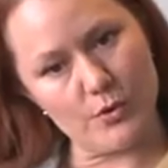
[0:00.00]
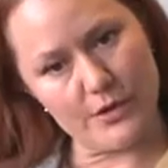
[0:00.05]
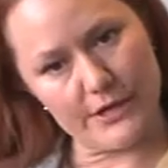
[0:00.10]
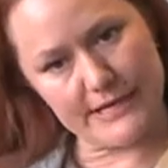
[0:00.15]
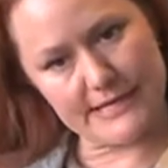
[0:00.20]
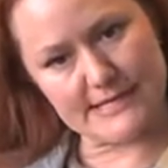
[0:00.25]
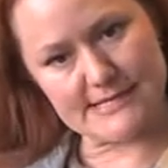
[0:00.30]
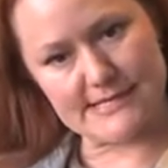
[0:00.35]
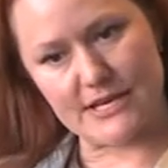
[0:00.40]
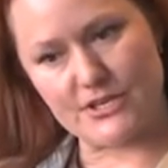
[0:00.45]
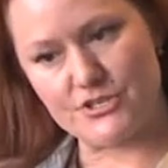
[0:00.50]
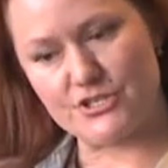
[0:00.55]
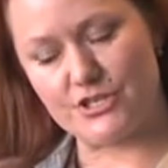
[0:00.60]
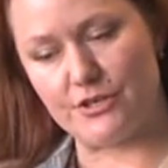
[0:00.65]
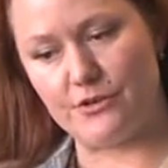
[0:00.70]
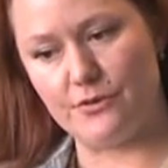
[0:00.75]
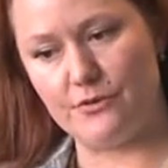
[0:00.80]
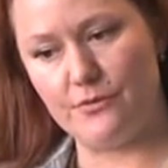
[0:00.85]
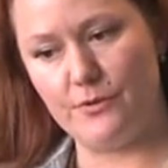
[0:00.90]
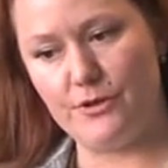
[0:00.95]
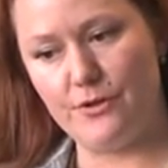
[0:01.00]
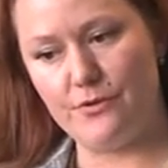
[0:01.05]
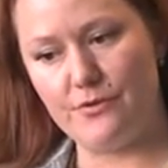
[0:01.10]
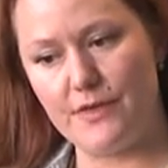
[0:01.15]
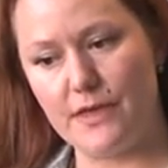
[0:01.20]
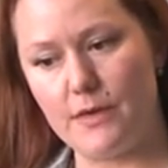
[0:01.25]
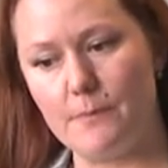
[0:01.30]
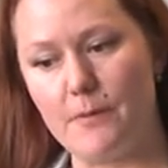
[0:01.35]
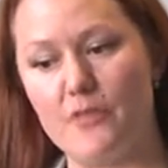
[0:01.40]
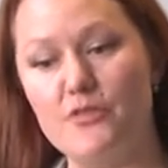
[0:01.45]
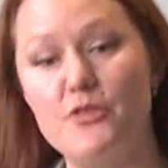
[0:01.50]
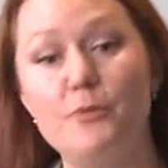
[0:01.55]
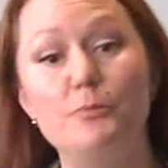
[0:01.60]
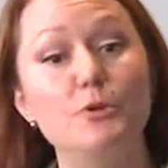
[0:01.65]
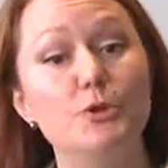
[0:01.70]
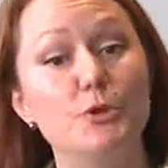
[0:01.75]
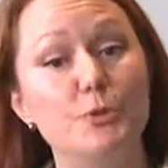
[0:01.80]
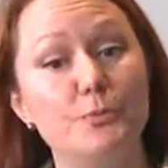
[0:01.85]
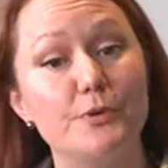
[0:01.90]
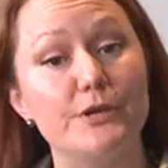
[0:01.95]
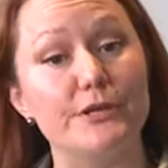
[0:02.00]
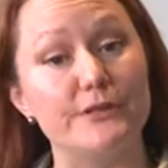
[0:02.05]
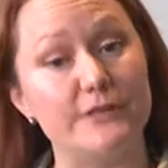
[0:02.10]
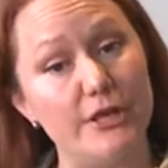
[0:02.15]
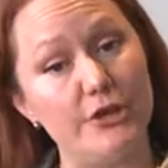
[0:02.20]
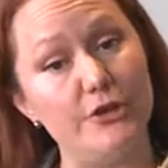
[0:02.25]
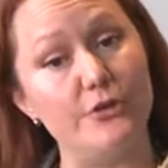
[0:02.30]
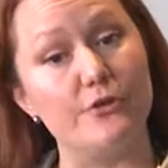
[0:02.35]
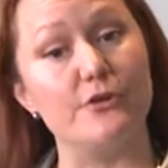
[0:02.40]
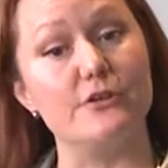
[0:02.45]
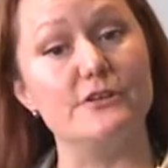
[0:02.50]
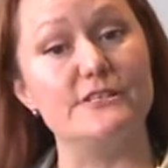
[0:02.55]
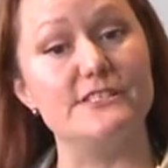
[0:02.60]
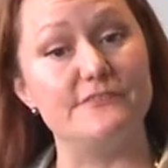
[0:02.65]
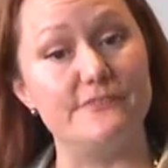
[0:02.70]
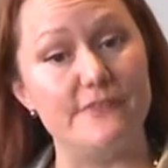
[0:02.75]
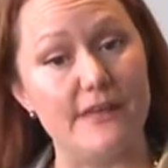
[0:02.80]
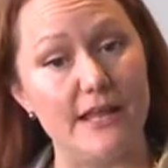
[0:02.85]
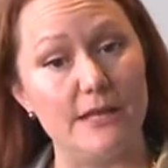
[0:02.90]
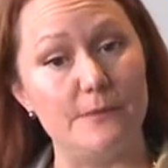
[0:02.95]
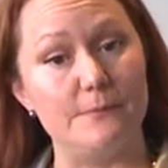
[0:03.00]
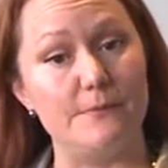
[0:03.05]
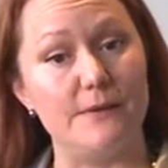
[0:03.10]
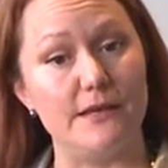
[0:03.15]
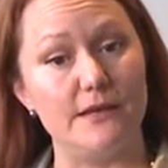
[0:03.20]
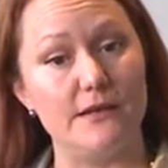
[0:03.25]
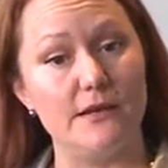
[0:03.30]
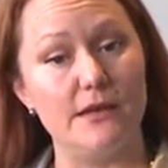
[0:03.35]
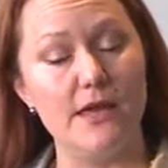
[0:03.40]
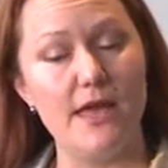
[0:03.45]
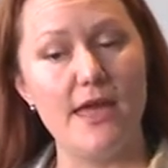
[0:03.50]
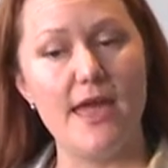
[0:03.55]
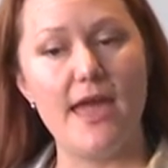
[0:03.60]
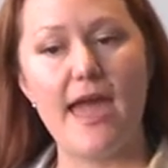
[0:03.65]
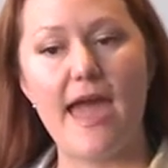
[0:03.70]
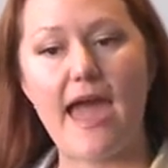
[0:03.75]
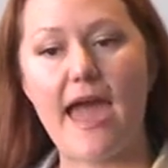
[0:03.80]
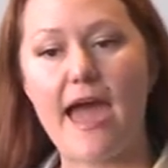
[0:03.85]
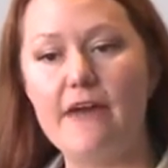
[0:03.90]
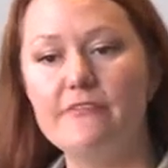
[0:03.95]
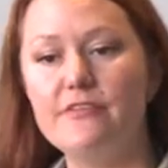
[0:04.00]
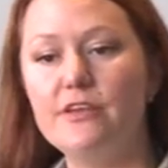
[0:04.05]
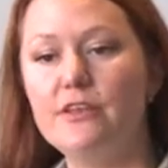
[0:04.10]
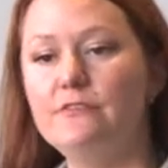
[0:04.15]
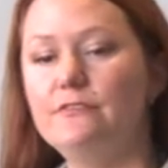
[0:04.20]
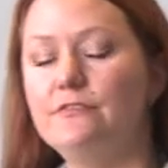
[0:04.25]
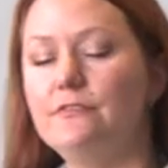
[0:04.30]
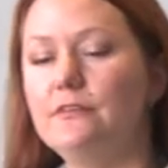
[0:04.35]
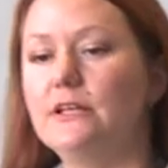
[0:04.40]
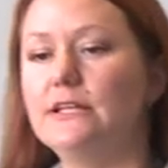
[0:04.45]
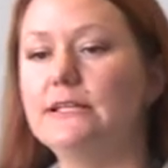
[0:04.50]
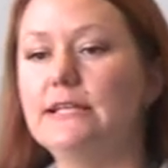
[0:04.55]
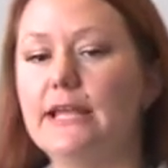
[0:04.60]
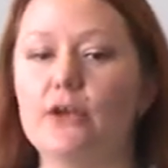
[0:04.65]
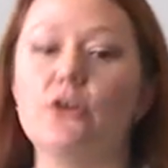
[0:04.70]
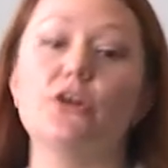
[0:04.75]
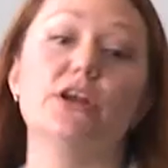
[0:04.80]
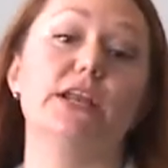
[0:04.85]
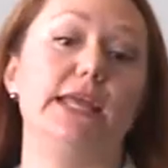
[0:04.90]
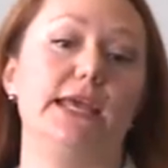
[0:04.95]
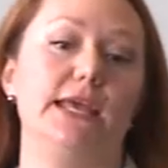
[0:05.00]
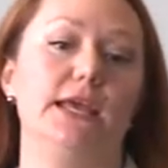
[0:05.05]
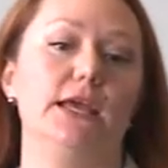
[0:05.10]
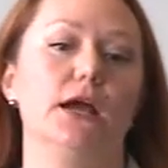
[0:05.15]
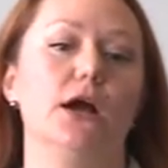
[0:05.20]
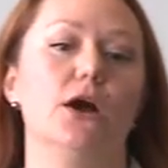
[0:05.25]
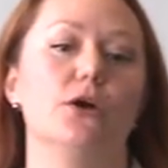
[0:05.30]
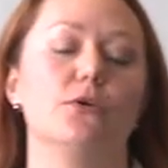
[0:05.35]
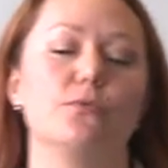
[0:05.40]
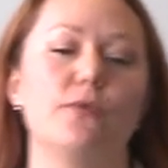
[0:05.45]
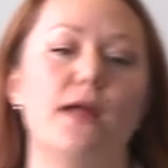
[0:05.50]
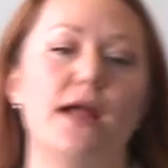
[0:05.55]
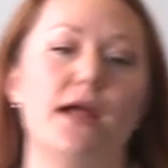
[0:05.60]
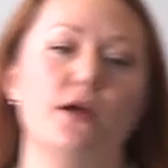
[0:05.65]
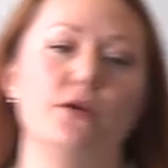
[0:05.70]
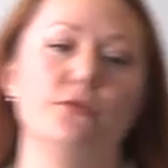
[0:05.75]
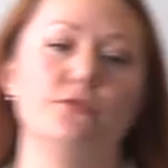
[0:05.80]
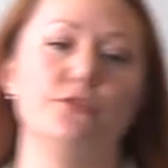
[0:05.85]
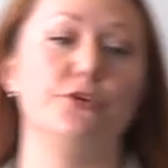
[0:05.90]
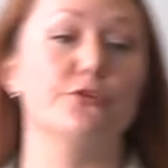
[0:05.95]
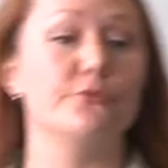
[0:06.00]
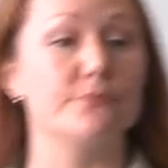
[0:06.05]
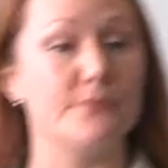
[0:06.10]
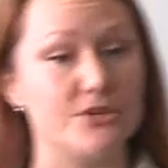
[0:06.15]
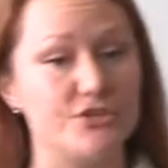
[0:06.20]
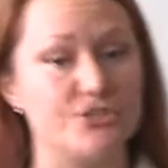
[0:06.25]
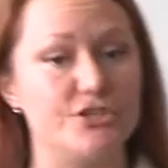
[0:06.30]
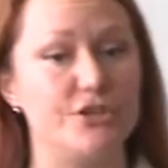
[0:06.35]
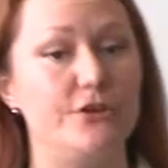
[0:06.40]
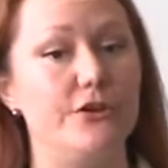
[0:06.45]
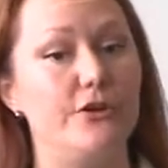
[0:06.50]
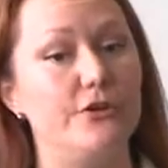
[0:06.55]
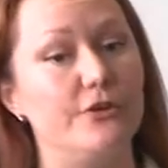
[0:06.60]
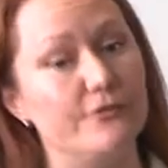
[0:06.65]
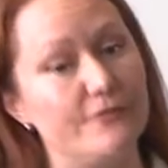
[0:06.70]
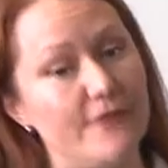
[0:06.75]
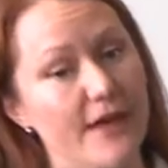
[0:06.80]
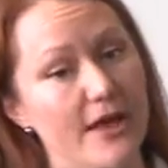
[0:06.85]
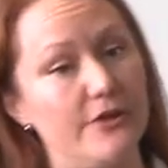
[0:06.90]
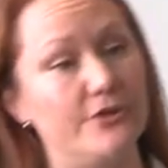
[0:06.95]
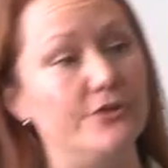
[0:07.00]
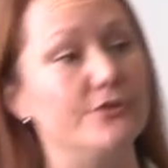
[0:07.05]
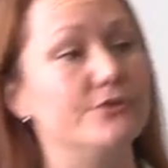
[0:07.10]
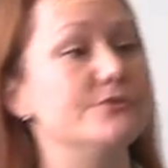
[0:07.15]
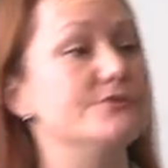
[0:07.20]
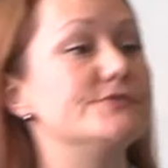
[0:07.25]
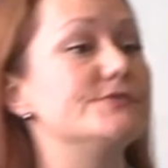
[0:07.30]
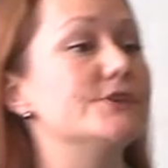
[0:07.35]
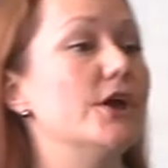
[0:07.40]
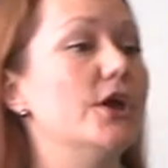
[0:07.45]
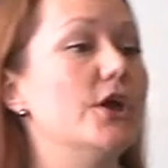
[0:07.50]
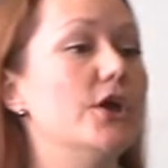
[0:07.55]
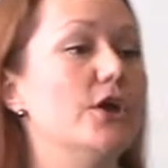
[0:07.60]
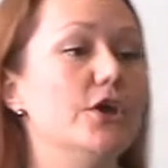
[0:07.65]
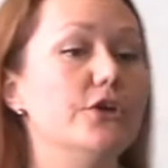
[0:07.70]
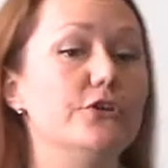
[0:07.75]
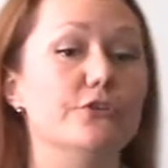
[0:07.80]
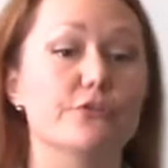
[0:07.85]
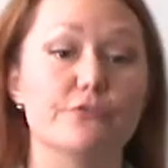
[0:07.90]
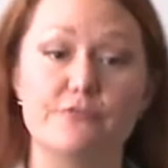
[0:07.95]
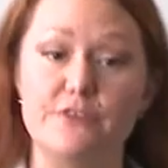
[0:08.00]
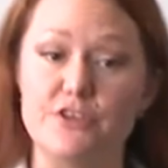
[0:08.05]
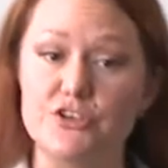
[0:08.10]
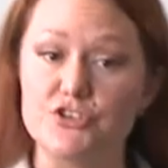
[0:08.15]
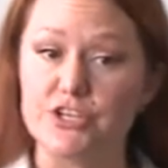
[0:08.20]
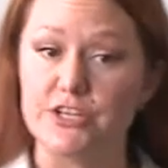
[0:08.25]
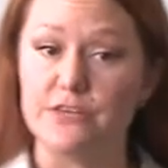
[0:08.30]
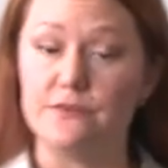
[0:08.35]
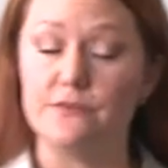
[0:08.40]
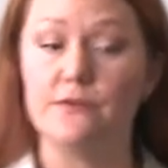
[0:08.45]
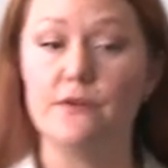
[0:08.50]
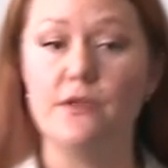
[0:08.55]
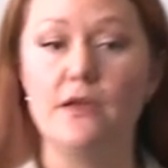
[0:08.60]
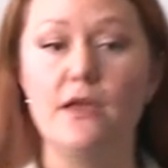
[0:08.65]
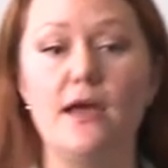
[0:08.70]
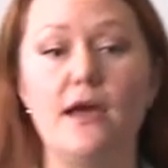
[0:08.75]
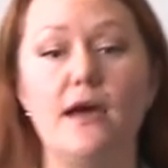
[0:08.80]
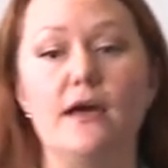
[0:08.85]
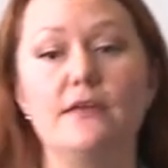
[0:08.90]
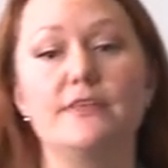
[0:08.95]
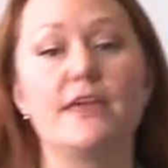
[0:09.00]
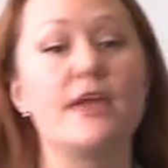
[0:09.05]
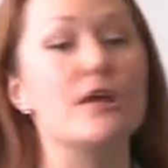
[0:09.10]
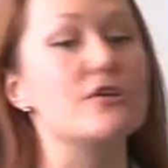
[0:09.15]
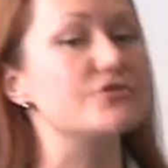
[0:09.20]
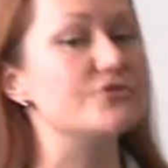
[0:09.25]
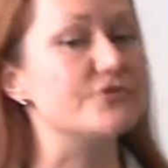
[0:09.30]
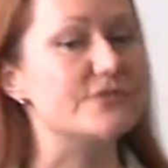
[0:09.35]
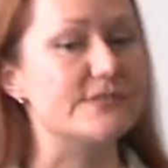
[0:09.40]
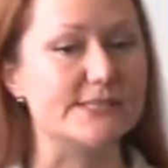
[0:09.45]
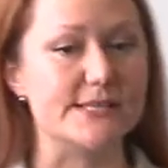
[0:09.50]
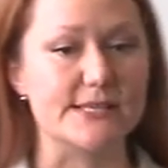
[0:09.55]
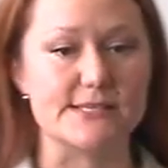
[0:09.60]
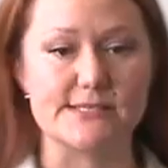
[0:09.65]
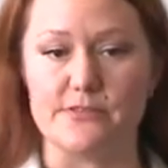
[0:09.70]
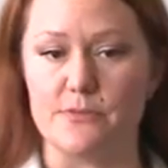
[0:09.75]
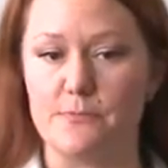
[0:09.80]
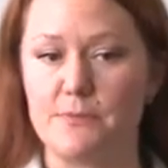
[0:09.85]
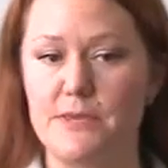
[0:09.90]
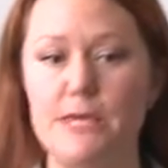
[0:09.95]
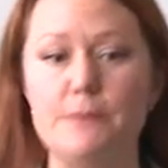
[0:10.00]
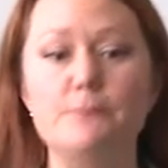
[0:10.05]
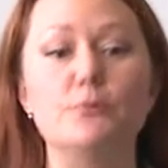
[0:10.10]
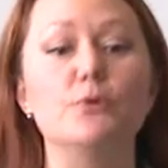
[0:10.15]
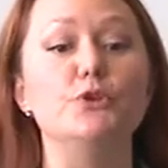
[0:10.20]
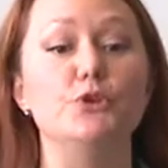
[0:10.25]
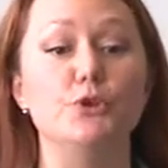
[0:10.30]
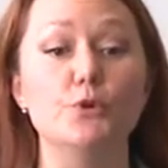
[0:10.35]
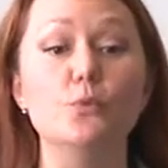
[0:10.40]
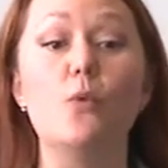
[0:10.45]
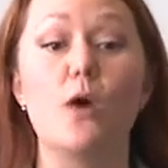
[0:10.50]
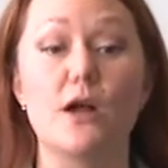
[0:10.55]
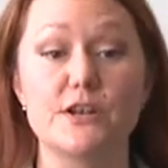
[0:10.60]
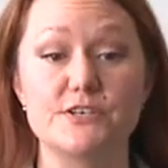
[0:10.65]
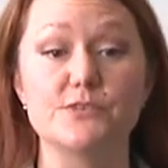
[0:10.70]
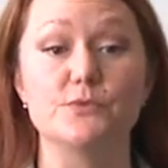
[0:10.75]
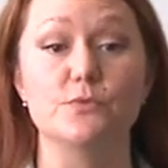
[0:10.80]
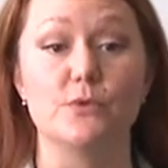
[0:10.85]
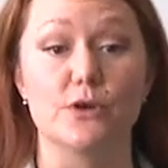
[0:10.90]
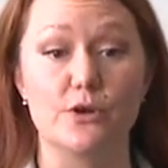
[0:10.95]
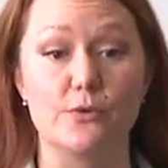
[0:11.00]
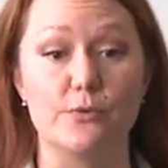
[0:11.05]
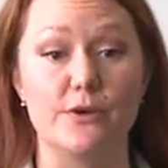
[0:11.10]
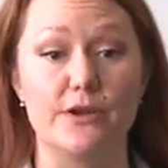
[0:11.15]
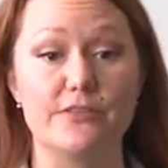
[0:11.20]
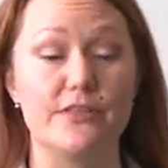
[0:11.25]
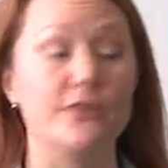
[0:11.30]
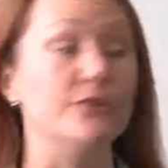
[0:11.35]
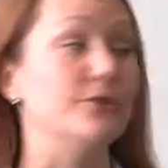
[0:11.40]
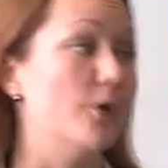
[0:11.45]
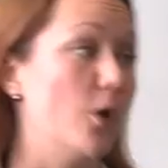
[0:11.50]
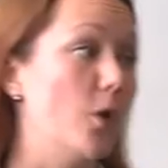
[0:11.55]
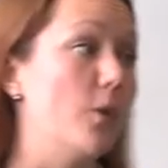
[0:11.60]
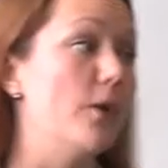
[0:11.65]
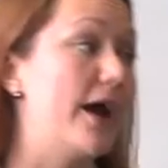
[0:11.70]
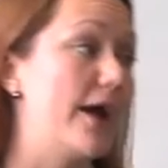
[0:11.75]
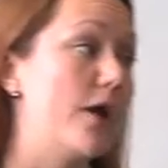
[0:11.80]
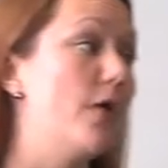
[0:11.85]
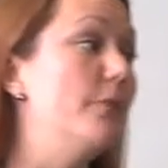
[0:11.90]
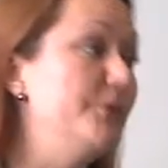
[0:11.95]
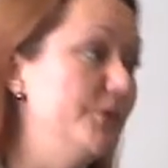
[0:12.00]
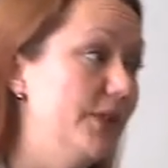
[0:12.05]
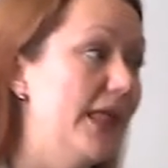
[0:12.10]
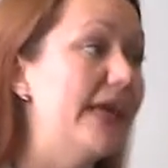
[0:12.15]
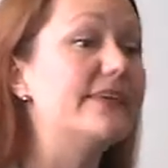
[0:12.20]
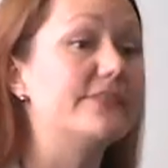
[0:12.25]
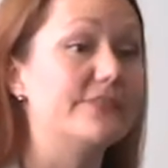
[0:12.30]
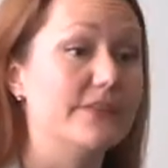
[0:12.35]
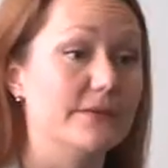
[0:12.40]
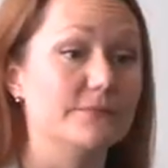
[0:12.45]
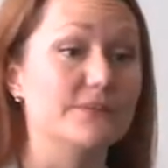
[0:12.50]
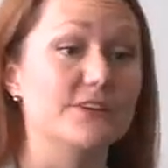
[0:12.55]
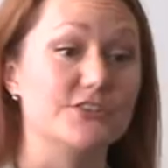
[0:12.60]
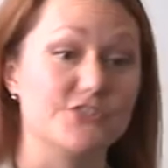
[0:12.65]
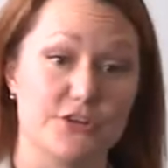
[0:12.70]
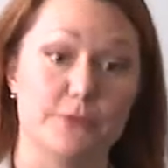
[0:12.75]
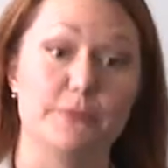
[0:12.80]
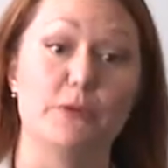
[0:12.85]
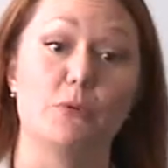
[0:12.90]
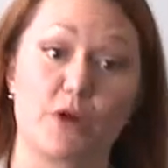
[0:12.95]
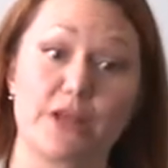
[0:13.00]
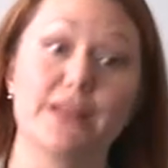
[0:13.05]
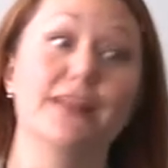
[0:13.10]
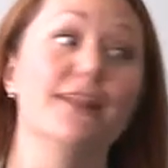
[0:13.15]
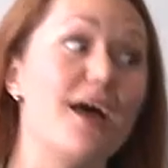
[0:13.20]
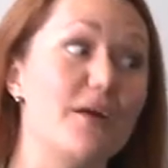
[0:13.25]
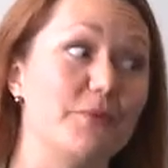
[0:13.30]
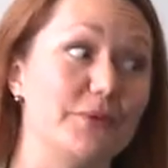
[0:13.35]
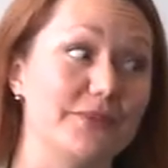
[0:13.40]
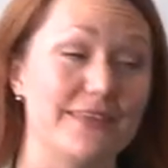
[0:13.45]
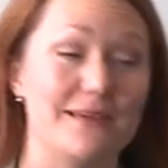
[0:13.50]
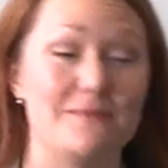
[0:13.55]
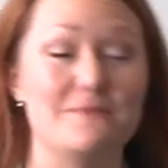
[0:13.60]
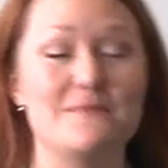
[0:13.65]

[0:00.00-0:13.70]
organization, when you think about the blueprint that you're developing, having clarity around your mission, your values, your vision, the characteristics of the people you want to work with, and I hope you like them, because you're going to be working a lot with